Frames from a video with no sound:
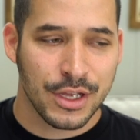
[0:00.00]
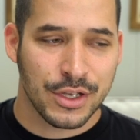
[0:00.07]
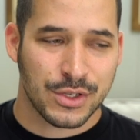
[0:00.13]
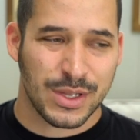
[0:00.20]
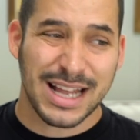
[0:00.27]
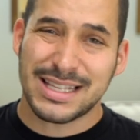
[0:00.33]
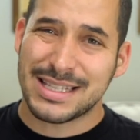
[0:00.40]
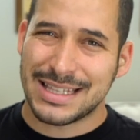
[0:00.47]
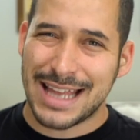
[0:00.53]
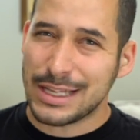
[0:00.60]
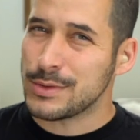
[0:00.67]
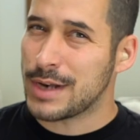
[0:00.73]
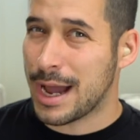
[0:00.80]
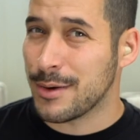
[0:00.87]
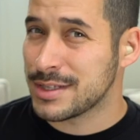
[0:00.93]
So that's
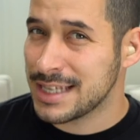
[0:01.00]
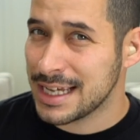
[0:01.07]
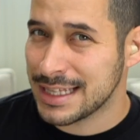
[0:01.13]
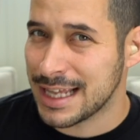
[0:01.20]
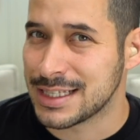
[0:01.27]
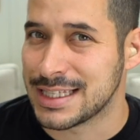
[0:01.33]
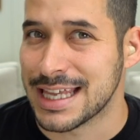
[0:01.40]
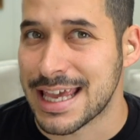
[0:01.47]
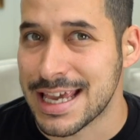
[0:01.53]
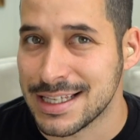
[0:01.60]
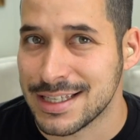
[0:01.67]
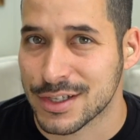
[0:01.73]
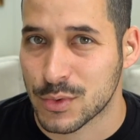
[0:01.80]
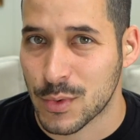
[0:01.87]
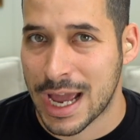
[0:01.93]
what I would say. And that's the
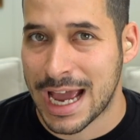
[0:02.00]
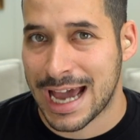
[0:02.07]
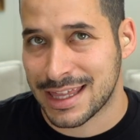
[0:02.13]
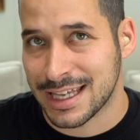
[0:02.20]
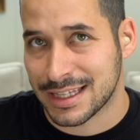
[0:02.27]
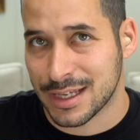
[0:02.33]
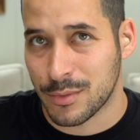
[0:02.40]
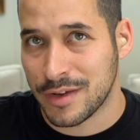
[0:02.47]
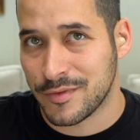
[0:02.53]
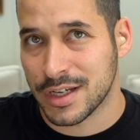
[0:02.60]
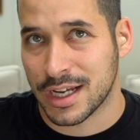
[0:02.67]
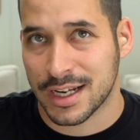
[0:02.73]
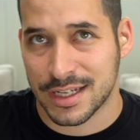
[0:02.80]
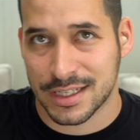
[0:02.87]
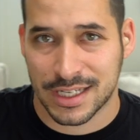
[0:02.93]
easiest way I think that we've
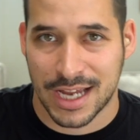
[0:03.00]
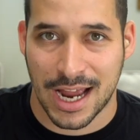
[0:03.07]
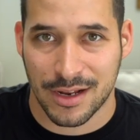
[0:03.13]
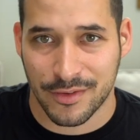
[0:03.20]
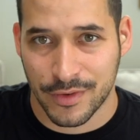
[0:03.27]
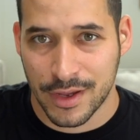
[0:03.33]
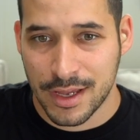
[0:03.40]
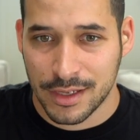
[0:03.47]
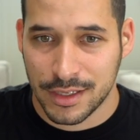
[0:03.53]
done it is kind of,